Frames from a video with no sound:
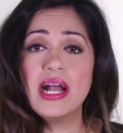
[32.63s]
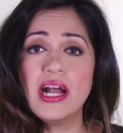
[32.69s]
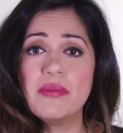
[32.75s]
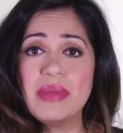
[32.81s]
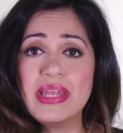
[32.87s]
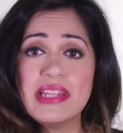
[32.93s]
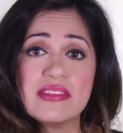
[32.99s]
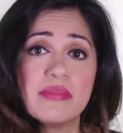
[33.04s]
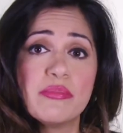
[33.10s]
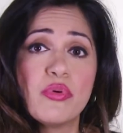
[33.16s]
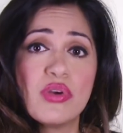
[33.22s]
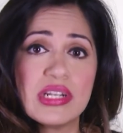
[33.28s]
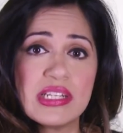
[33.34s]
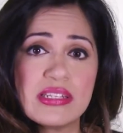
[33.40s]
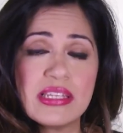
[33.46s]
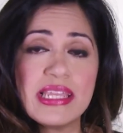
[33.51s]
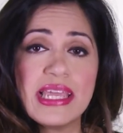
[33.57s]
um, and it's
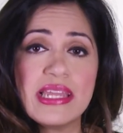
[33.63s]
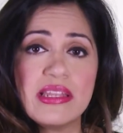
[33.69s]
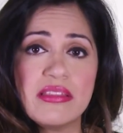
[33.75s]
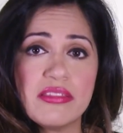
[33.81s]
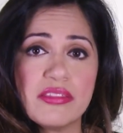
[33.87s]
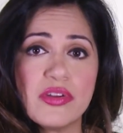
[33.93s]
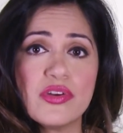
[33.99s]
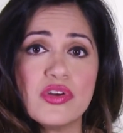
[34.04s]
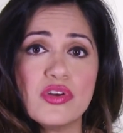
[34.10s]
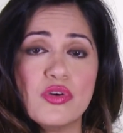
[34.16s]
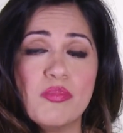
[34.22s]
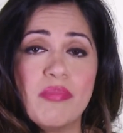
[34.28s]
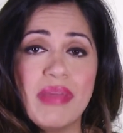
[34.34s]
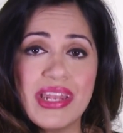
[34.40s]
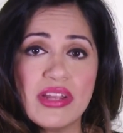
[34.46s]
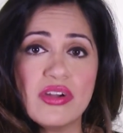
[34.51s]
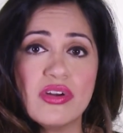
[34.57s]
important to get a thorough
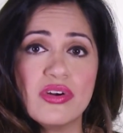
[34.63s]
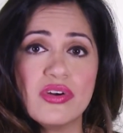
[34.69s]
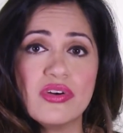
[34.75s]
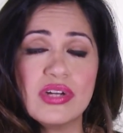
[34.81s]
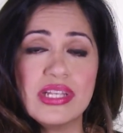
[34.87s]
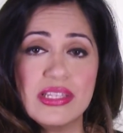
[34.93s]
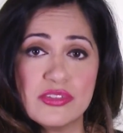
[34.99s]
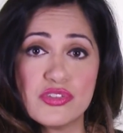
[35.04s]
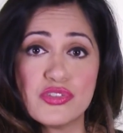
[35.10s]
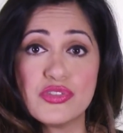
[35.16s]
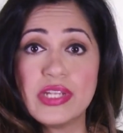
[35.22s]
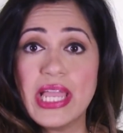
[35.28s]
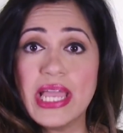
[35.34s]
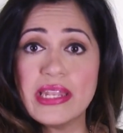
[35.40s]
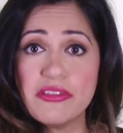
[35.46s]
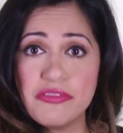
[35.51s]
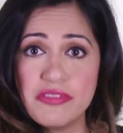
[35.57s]
medical
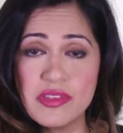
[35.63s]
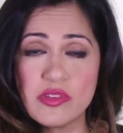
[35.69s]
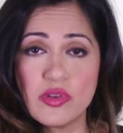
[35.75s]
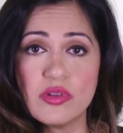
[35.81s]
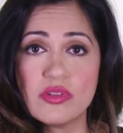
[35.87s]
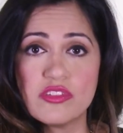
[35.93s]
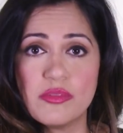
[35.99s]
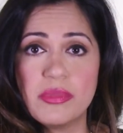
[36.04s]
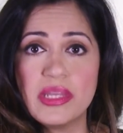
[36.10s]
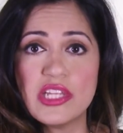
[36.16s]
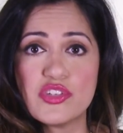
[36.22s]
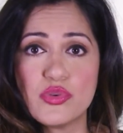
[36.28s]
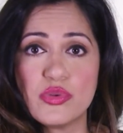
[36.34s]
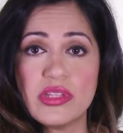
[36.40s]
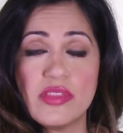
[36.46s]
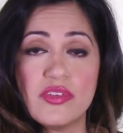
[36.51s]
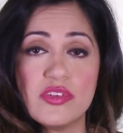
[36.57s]
history and a physical to make
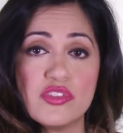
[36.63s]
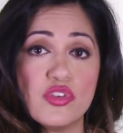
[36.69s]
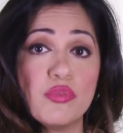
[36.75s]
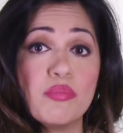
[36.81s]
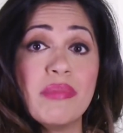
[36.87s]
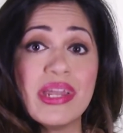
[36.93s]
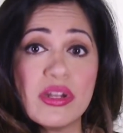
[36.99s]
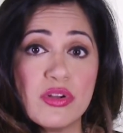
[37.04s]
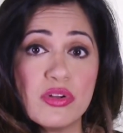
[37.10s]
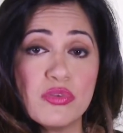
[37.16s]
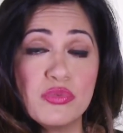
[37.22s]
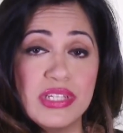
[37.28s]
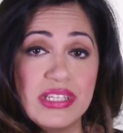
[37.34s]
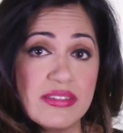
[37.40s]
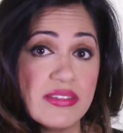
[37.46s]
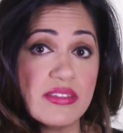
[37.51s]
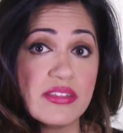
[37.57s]
sure that there are no medical
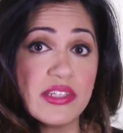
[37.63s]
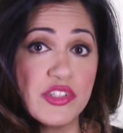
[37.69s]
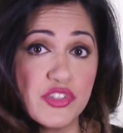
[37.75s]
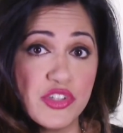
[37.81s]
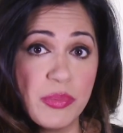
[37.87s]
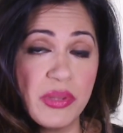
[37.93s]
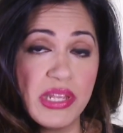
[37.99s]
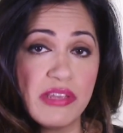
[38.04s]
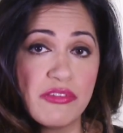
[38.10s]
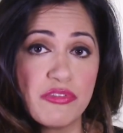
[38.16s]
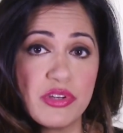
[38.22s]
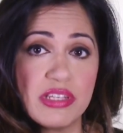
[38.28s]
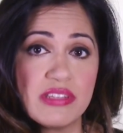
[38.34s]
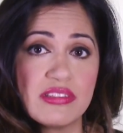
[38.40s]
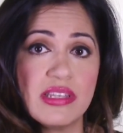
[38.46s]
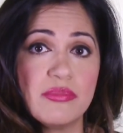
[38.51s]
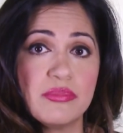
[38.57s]
reasons contributing.
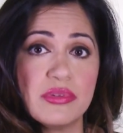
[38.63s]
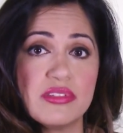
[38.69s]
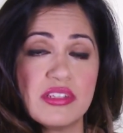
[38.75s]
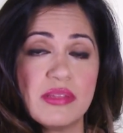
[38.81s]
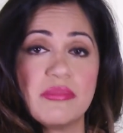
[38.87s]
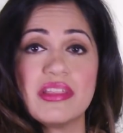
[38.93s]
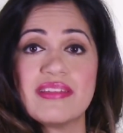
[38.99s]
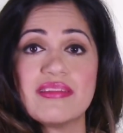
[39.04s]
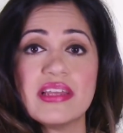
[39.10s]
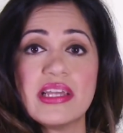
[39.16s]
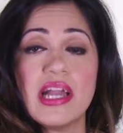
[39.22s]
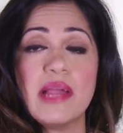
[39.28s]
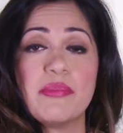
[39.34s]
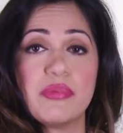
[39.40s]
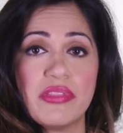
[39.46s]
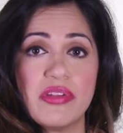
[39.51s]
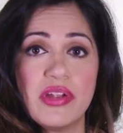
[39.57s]
For example, something like
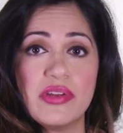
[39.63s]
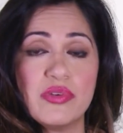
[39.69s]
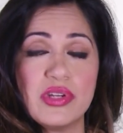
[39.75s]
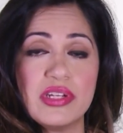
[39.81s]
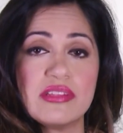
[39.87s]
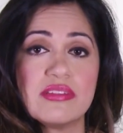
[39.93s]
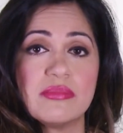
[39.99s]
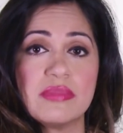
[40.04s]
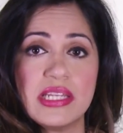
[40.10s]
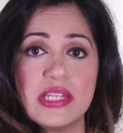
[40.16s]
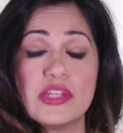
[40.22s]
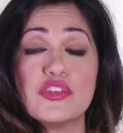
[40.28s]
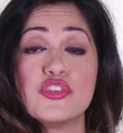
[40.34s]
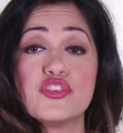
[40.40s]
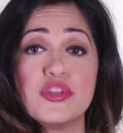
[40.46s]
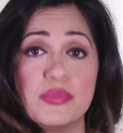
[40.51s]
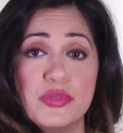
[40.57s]
hyperthyroidism could
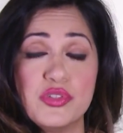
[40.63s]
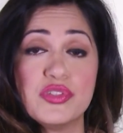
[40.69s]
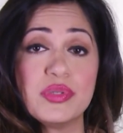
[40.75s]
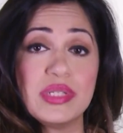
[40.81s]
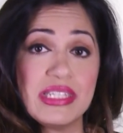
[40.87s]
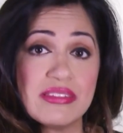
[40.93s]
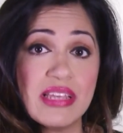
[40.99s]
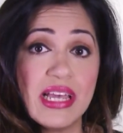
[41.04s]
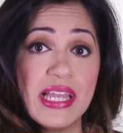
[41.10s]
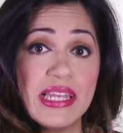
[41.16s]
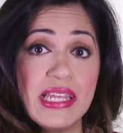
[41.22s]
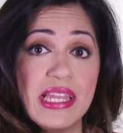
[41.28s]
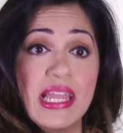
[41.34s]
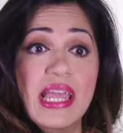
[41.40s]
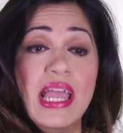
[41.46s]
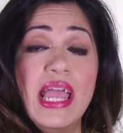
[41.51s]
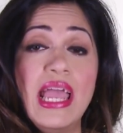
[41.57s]
contribute to
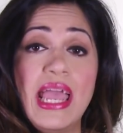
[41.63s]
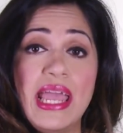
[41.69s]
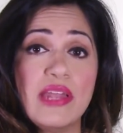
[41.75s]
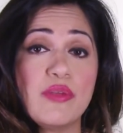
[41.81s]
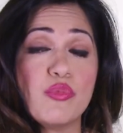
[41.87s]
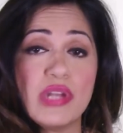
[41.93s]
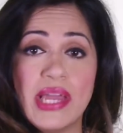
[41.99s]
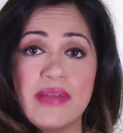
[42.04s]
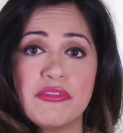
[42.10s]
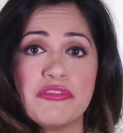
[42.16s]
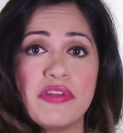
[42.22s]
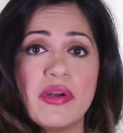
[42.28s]
anxiety and would have a